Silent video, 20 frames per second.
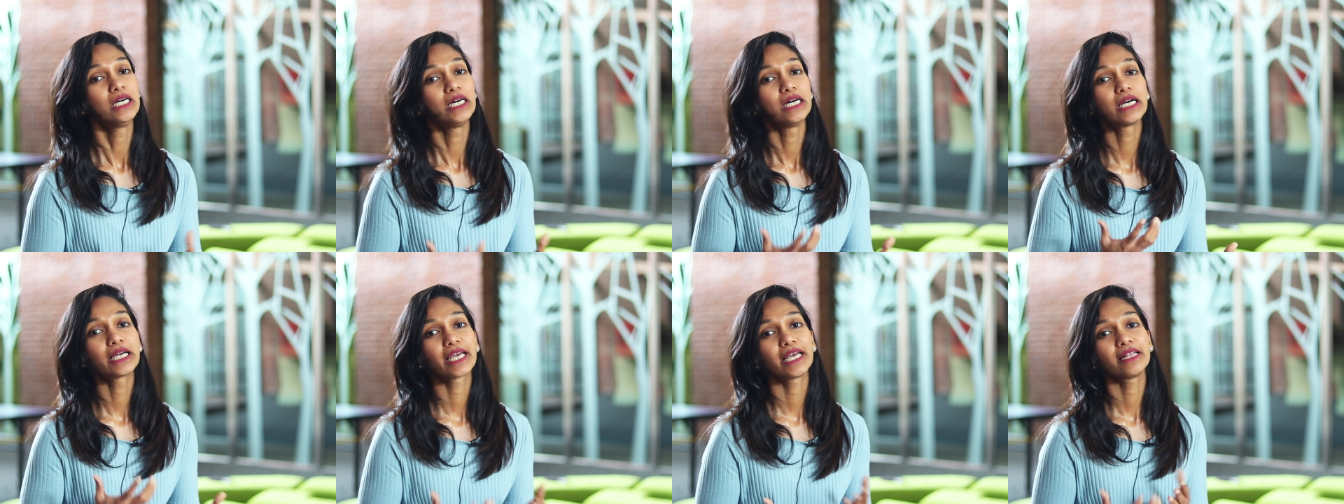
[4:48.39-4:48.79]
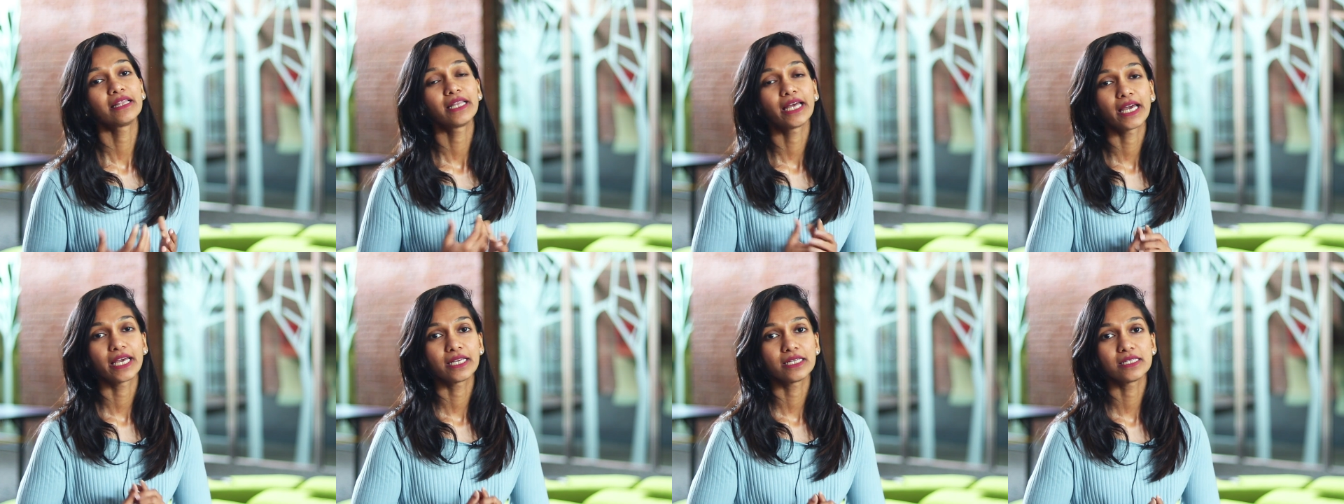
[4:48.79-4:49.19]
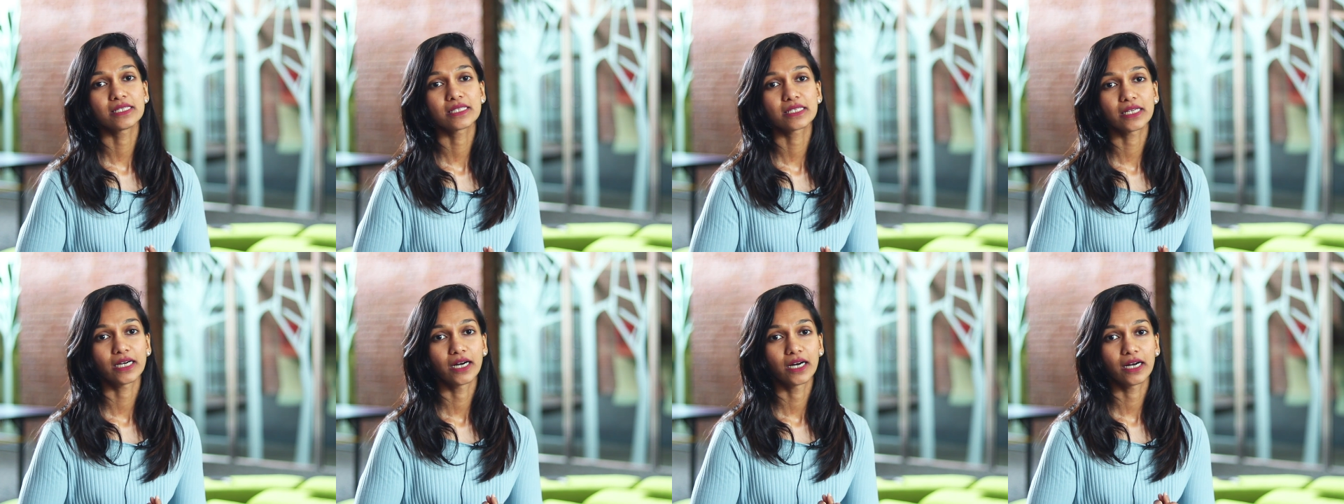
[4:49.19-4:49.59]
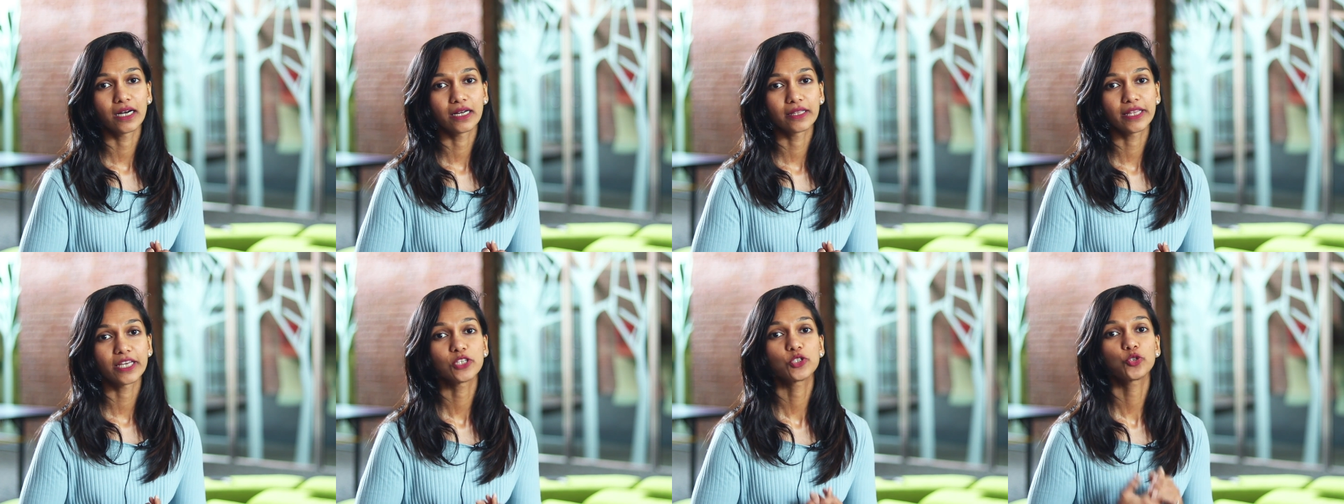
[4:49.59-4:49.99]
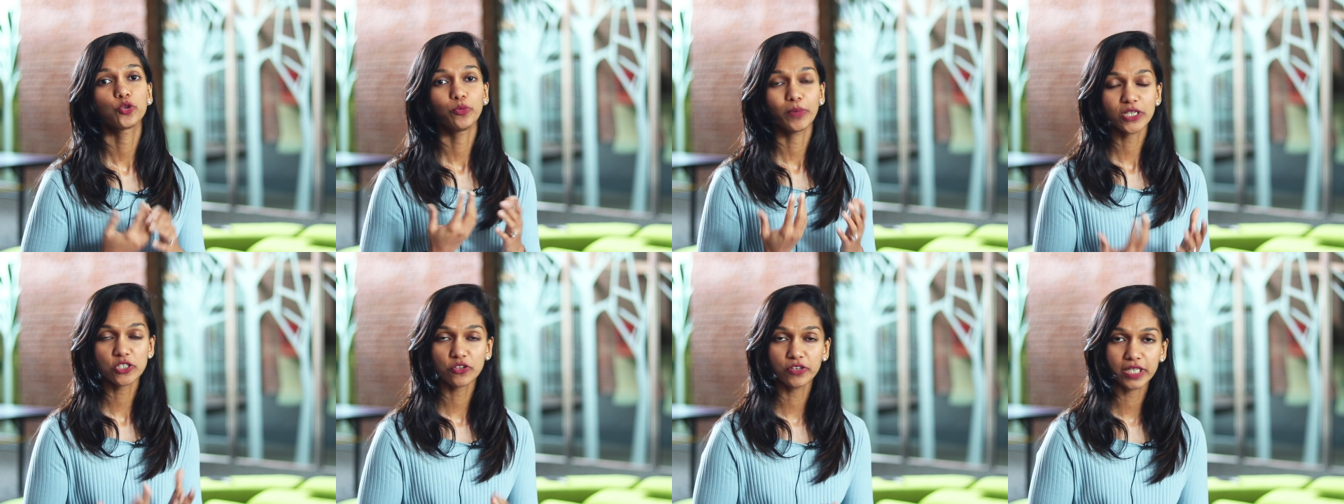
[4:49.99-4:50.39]
Again, there is so
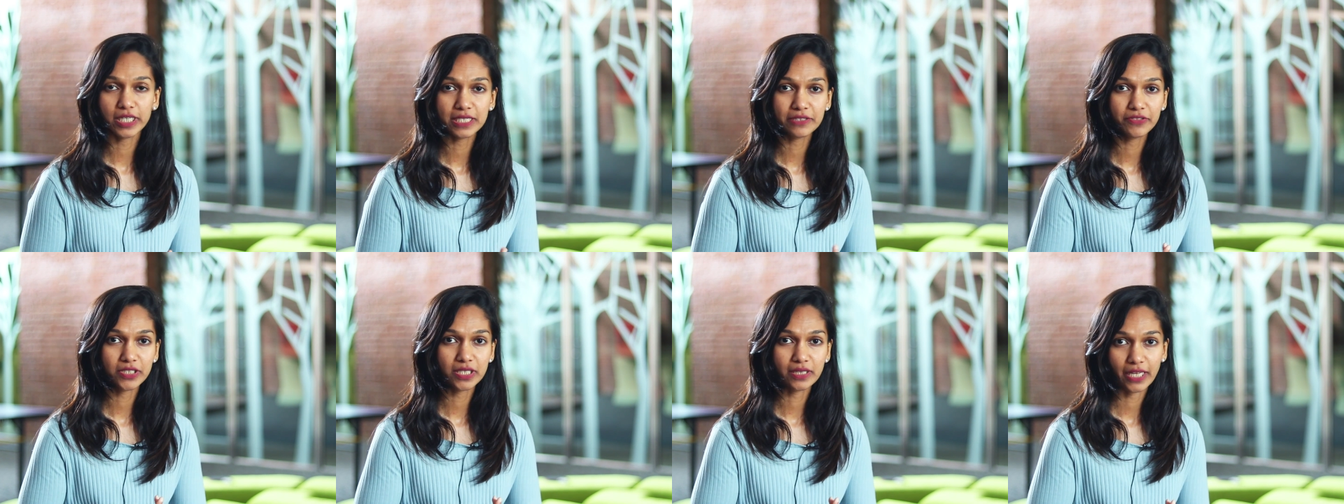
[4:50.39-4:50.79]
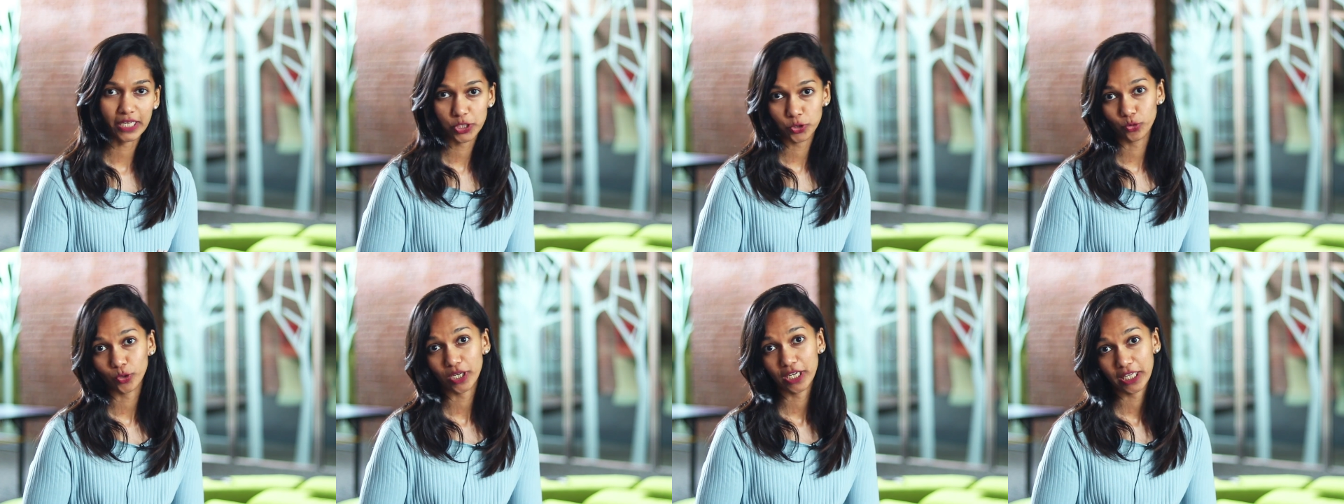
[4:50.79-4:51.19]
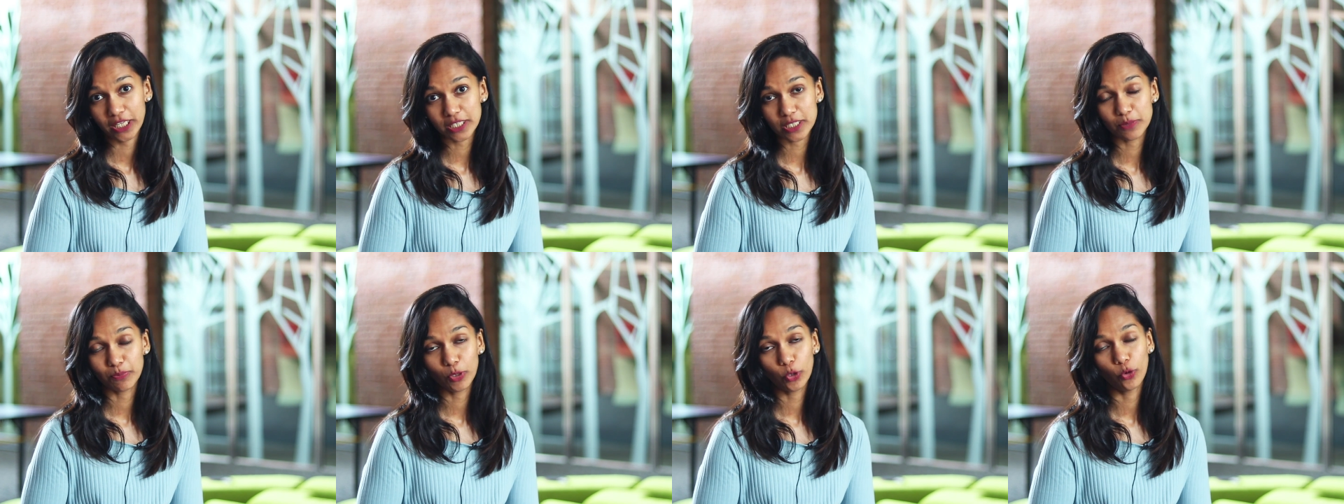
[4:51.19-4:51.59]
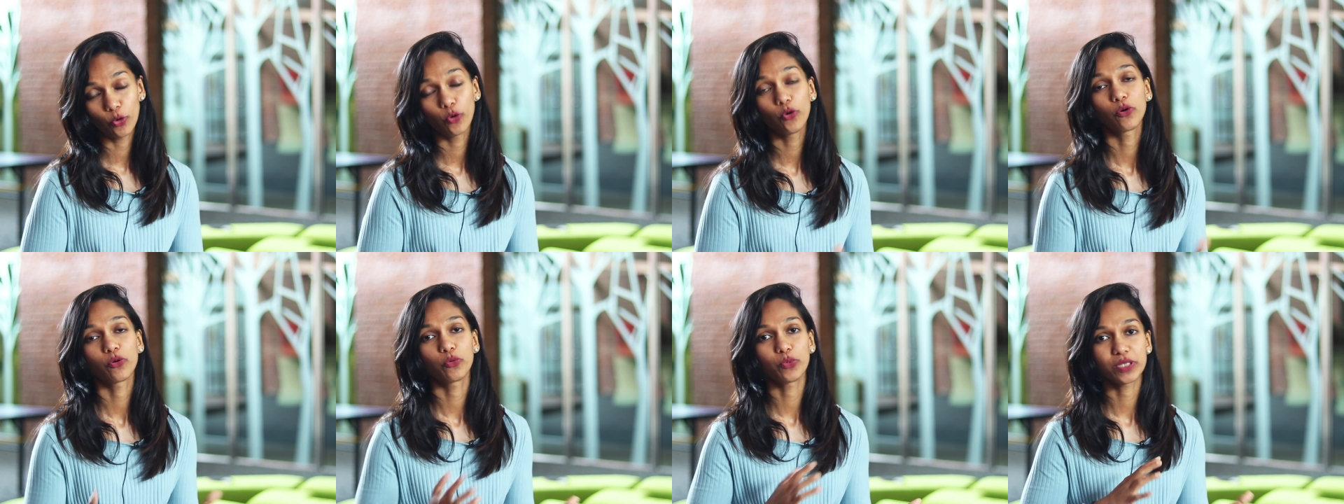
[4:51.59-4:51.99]
much creativity that you can explore